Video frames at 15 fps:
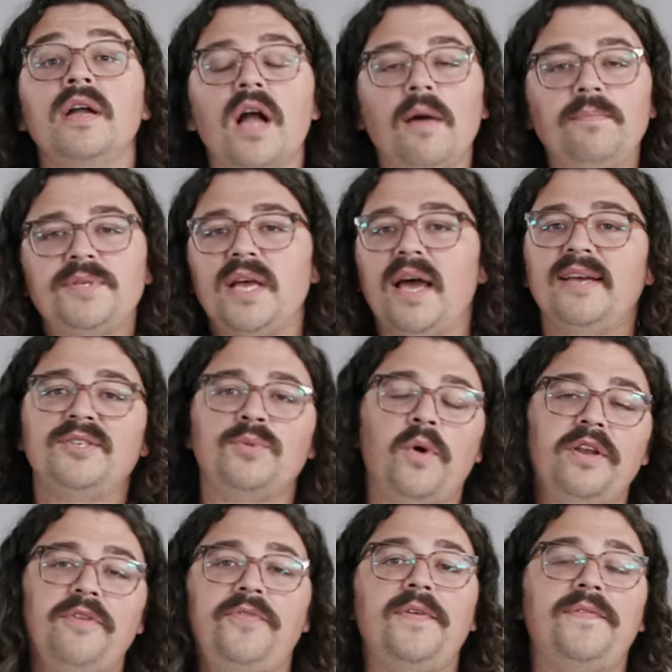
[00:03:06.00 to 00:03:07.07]
cup size.
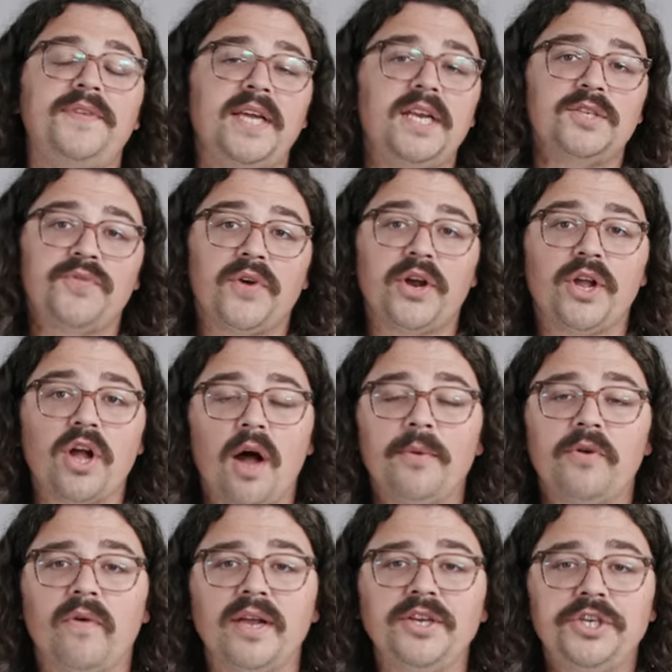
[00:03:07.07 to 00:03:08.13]
1:15 is a very
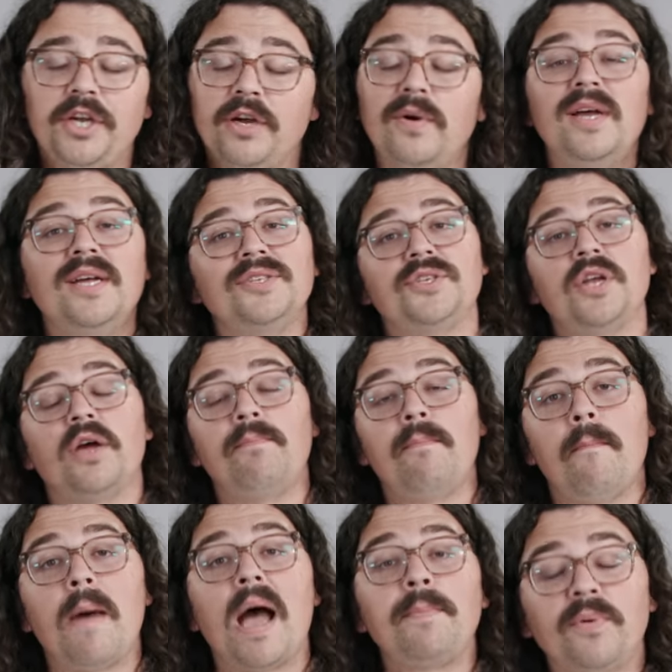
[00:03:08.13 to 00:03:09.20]
common ratio. It's not
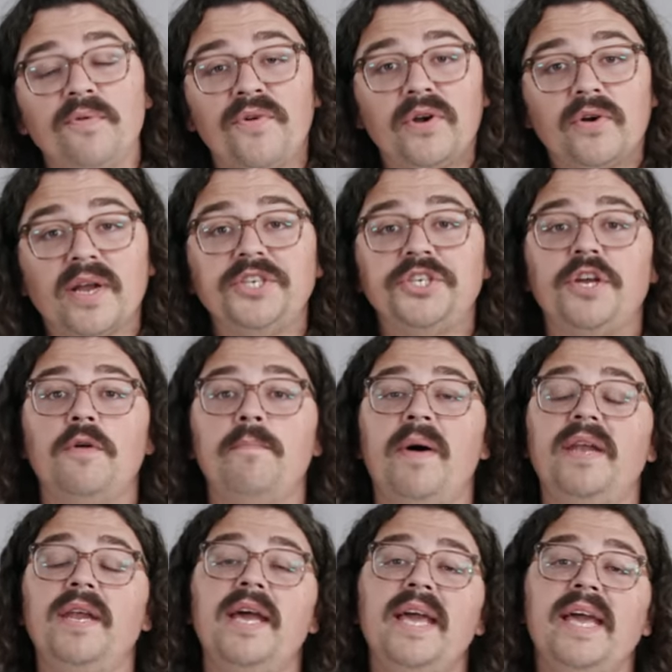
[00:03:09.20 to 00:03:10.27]
my preferred ratio,
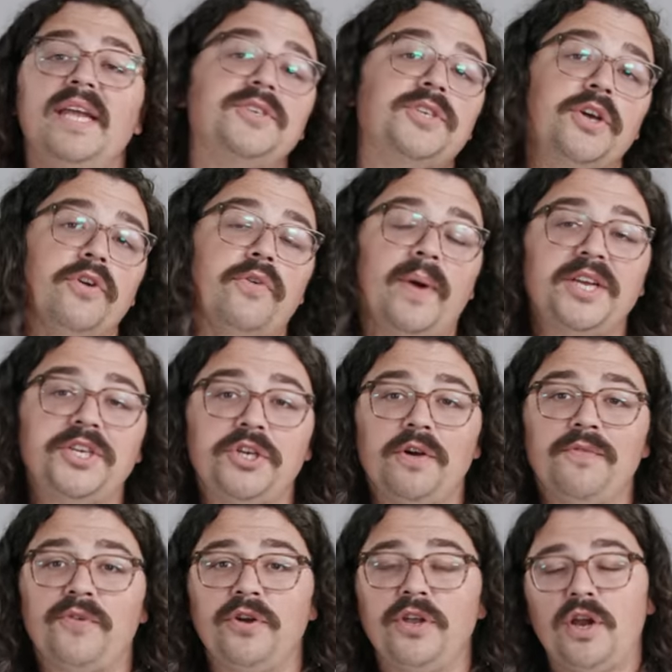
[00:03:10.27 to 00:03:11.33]
but it is a good ratio
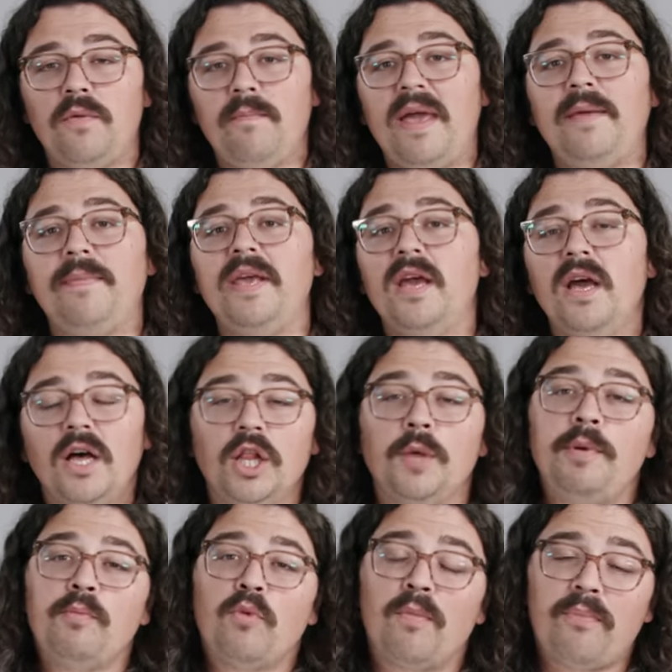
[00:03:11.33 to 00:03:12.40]
for, you know, maybe a little
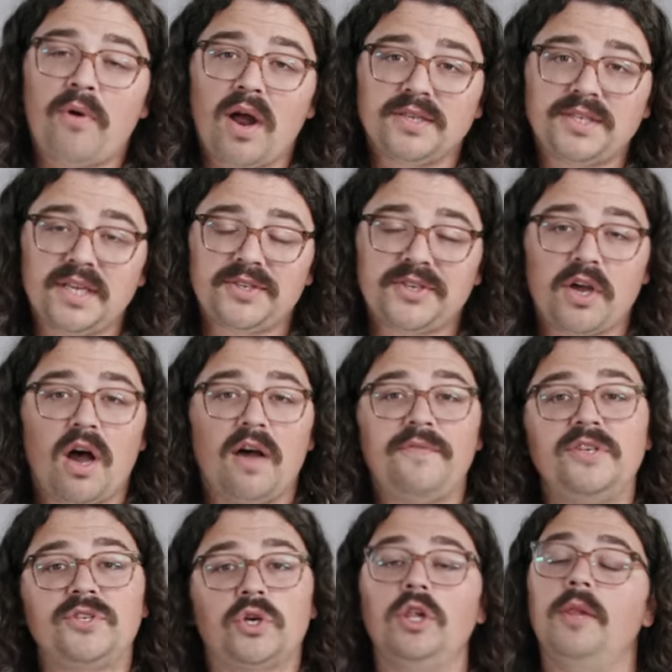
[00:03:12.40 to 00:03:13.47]
bit more processed
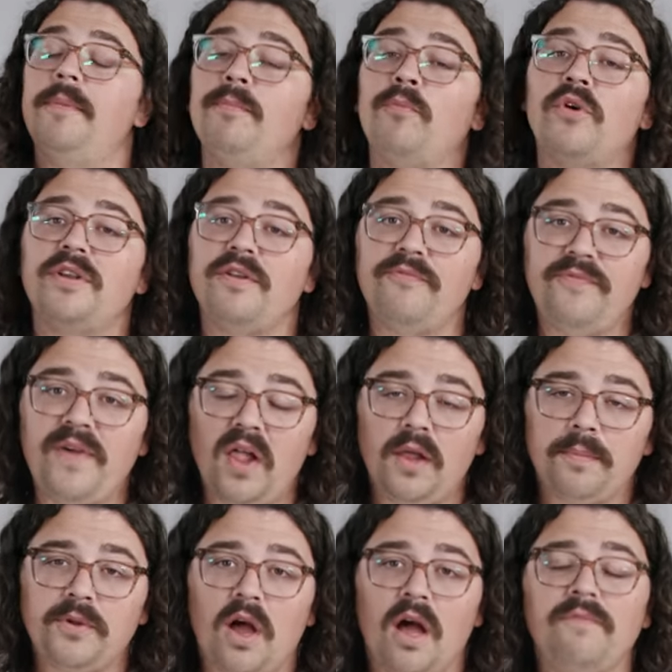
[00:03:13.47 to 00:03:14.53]
coffees or a little bit more
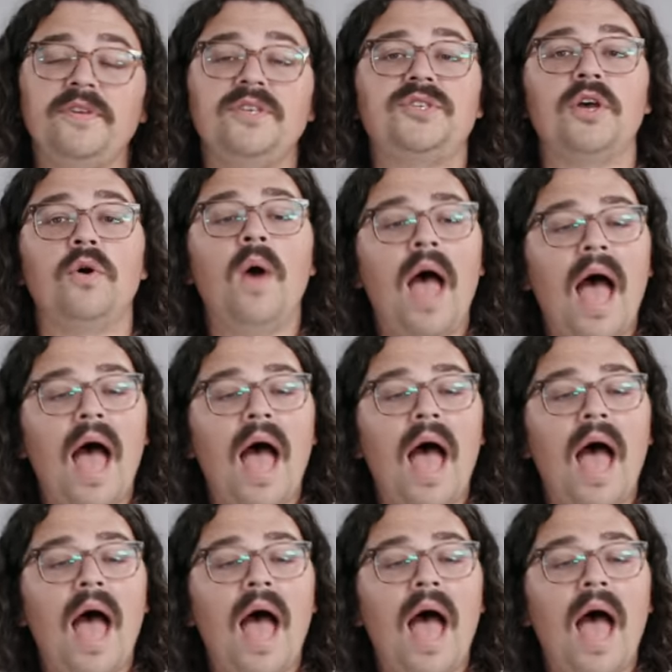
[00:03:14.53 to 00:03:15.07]
developed coffee. So